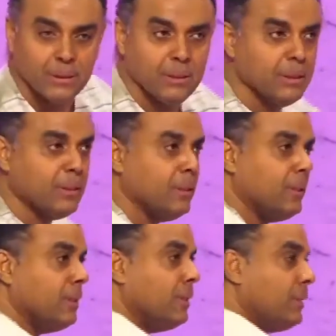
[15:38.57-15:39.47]

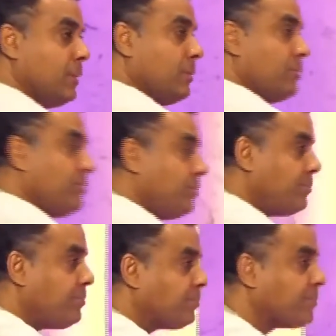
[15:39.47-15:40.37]

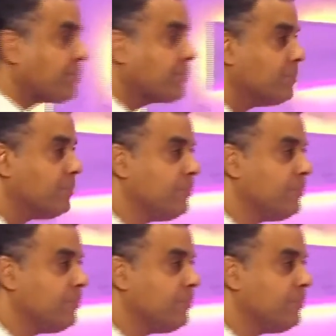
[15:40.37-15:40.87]
Nothing is said.